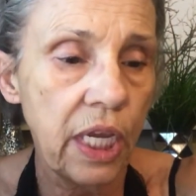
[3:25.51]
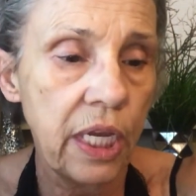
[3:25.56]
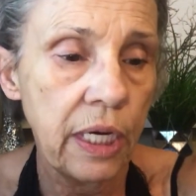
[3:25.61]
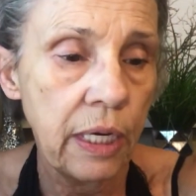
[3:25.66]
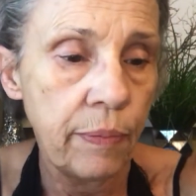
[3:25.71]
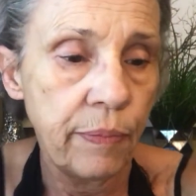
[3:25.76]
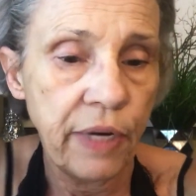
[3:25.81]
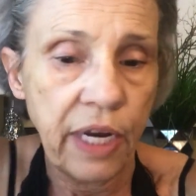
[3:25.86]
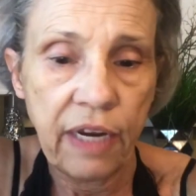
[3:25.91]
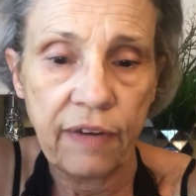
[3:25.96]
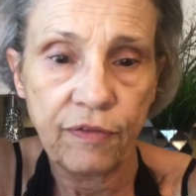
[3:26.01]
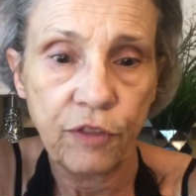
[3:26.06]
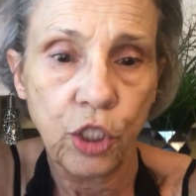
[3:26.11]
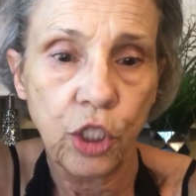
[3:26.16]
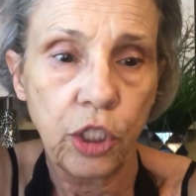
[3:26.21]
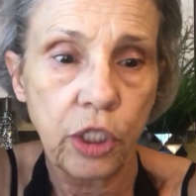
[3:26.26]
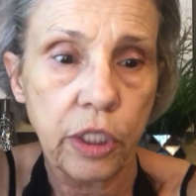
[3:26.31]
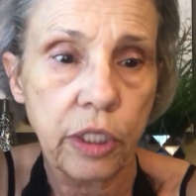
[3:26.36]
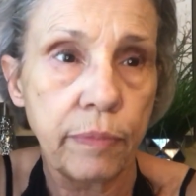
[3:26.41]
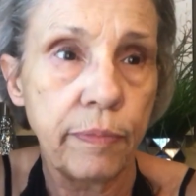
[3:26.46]
And I'm going to have
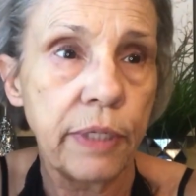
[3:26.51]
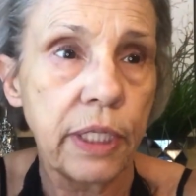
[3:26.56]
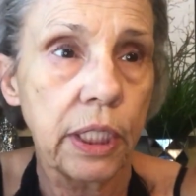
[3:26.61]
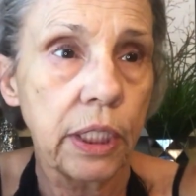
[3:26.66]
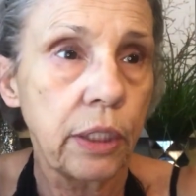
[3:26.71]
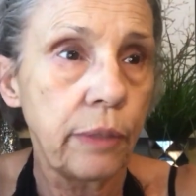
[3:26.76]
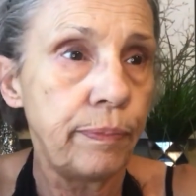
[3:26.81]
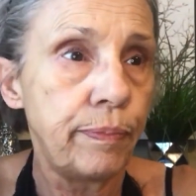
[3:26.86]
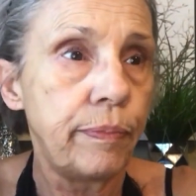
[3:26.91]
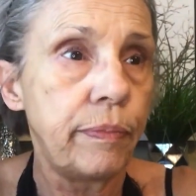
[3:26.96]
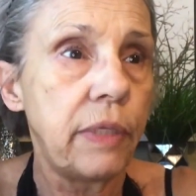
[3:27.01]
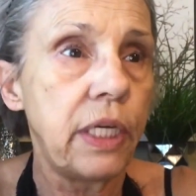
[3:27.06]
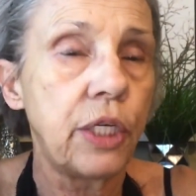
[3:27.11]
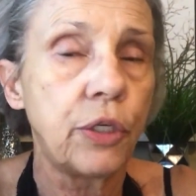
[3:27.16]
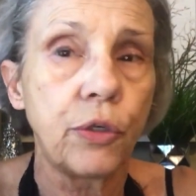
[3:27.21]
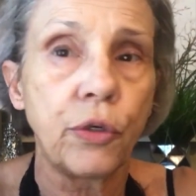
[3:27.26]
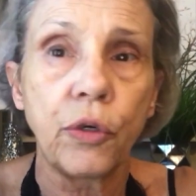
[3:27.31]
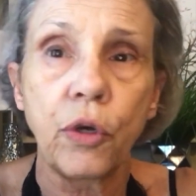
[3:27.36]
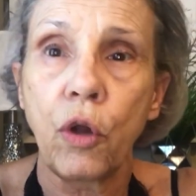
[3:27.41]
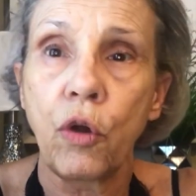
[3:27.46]
to look in my little
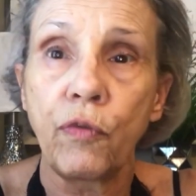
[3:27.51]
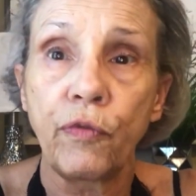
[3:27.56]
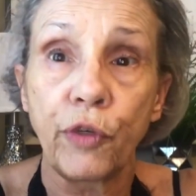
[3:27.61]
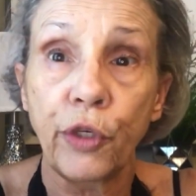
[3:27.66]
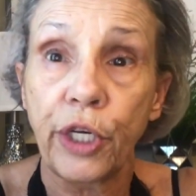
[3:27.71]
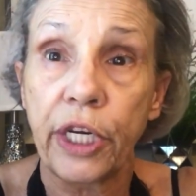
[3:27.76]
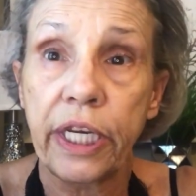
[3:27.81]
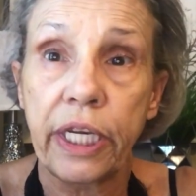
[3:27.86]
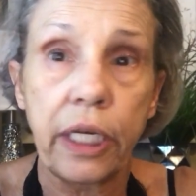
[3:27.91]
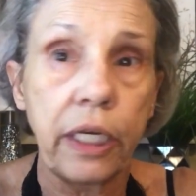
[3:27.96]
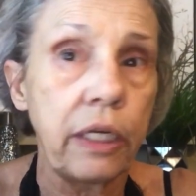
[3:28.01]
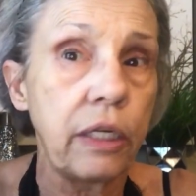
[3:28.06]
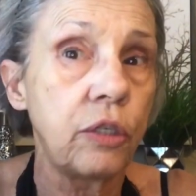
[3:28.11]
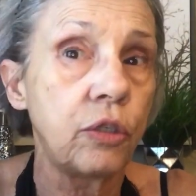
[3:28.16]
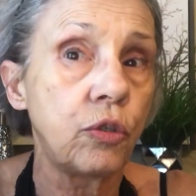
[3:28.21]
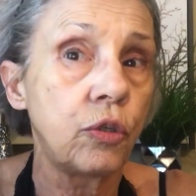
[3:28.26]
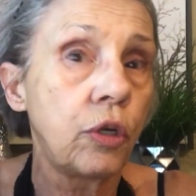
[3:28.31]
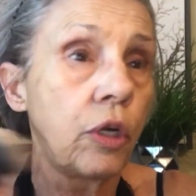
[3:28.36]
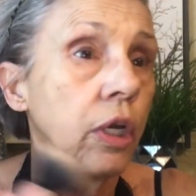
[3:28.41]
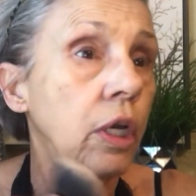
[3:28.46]
mirror over
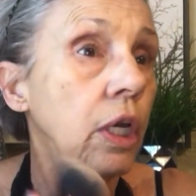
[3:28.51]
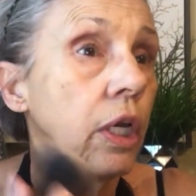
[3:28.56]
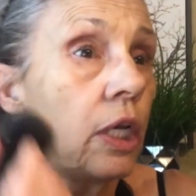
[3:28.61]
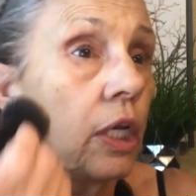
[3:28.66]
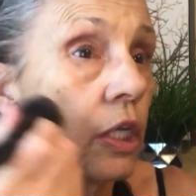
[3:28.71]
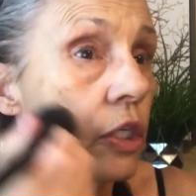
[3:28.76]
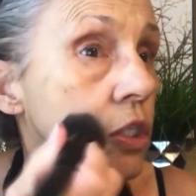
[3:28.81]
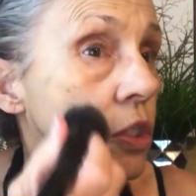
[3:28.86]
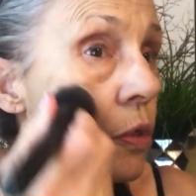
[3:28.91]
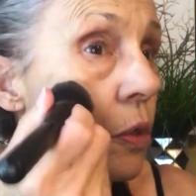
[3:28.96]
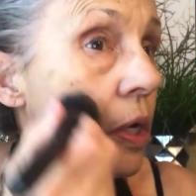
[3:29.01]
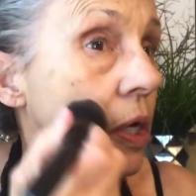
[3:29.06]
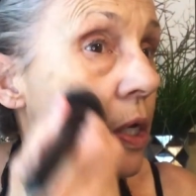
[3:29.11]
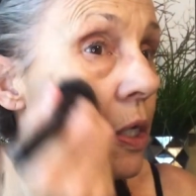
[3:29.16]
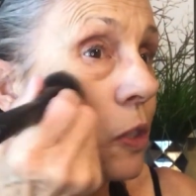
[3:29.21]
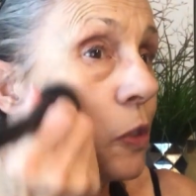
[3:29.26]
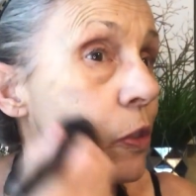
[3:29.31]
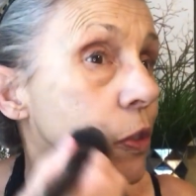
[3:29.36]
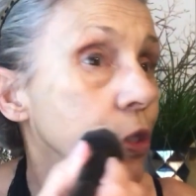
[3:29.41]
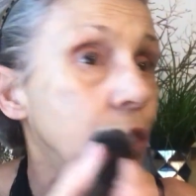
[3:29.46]
here so I
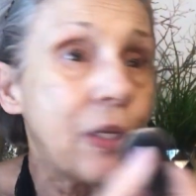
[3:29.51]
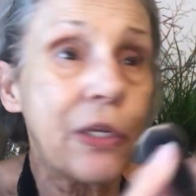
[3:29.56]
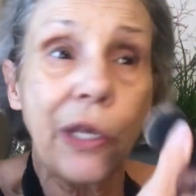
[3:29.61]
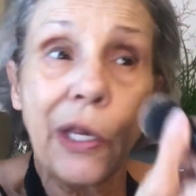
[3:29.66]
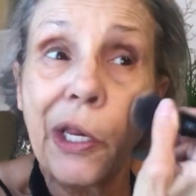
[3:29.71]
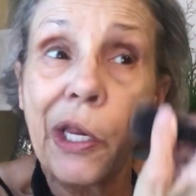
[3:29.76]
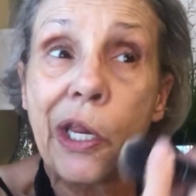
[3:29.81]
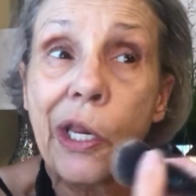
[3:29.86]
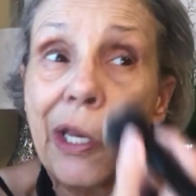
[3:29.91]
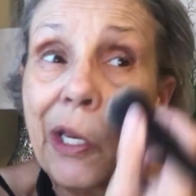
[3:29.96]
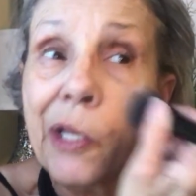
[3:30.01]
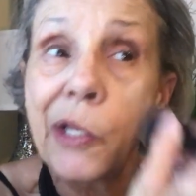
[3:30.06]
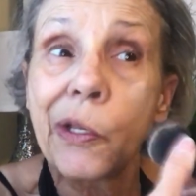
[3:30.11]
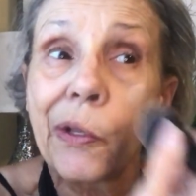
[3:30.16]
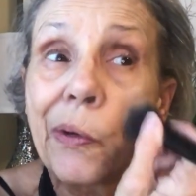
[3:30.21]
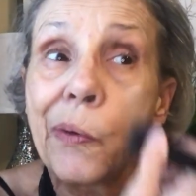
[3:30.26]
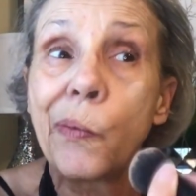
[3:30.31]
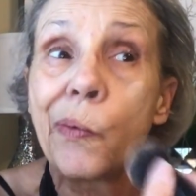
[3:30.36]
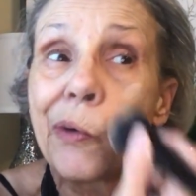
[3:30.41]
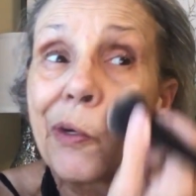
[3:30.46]
can see.
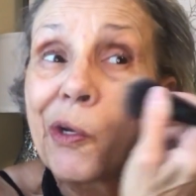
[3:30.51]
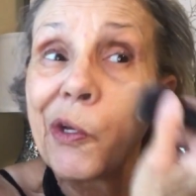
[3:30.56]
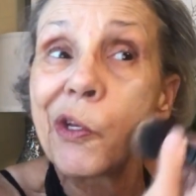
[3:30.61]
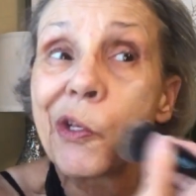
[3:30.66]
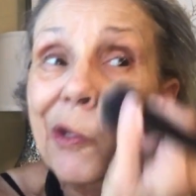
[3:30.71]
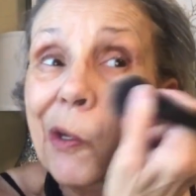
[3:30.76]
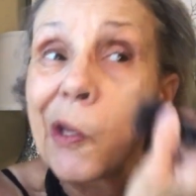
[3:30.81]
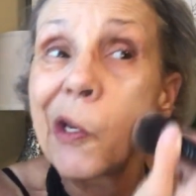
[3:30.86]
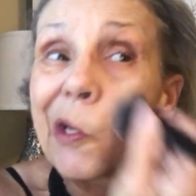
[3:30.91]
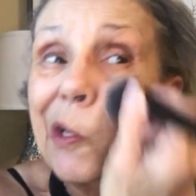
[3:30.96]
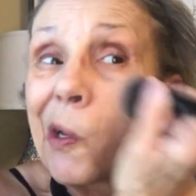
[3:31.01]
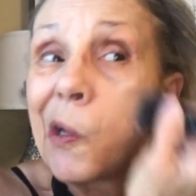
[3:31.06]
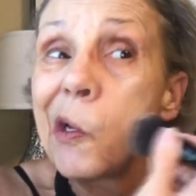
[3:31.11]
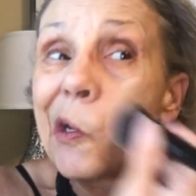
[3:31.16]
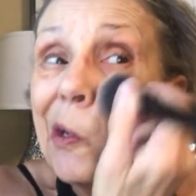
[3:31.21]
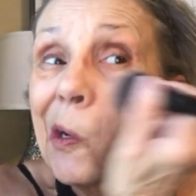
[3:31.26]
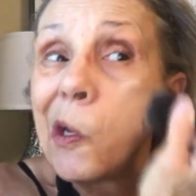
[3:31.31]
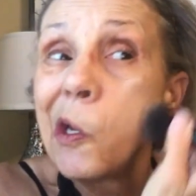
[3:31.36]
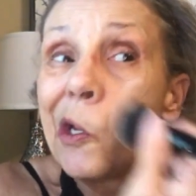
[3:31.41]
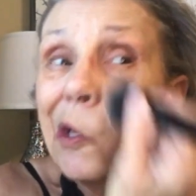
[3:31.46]
So we're just going to
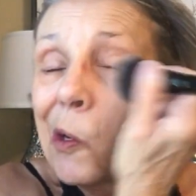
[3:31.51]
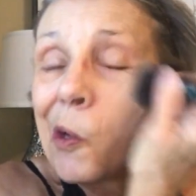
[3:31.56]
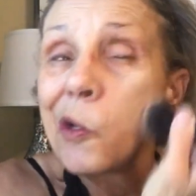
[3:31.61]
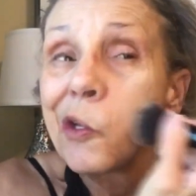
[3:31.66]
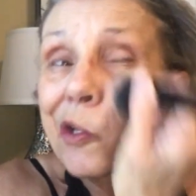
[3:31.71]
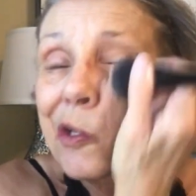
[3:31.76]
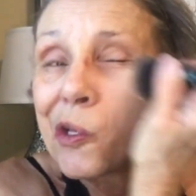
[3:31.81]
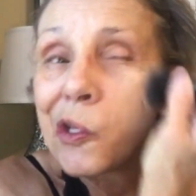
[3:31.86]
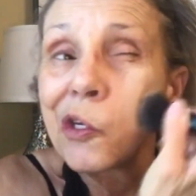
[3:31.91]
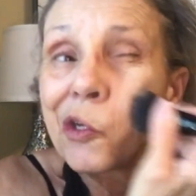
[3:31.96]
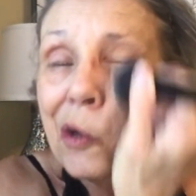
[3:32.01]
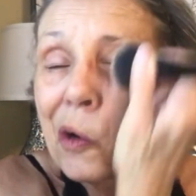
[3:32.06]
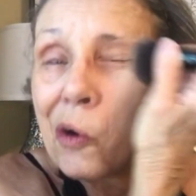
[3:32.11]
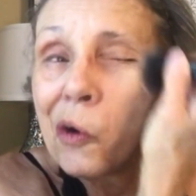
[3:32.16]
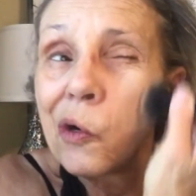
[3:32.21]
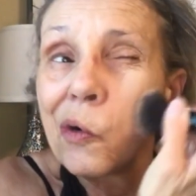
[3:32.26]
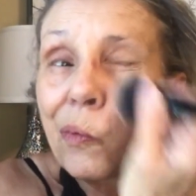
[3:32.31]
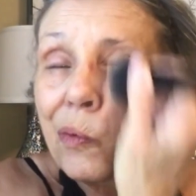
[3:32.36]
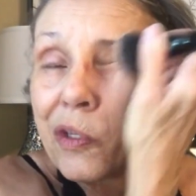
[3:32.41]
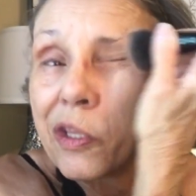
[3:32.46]

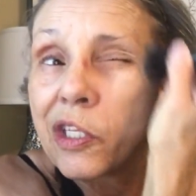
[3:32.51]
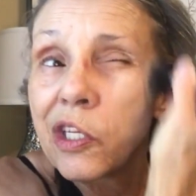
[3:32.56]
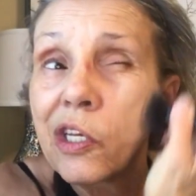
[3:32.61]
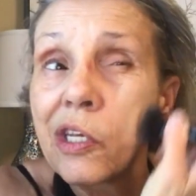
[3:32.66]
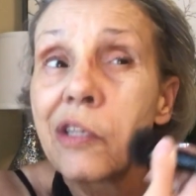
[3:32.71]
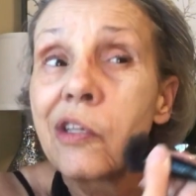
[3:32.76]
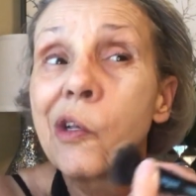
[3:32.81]
start with